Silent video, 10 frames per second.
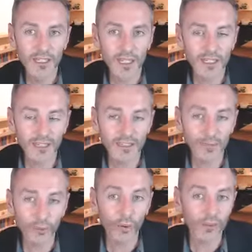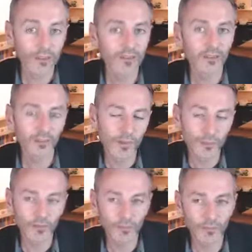And at that point, this is the
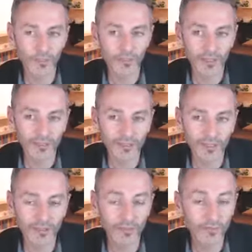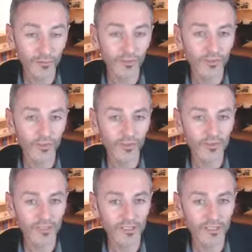most important thing I say to you, before you do the
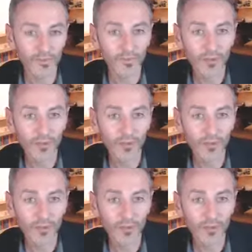procedure,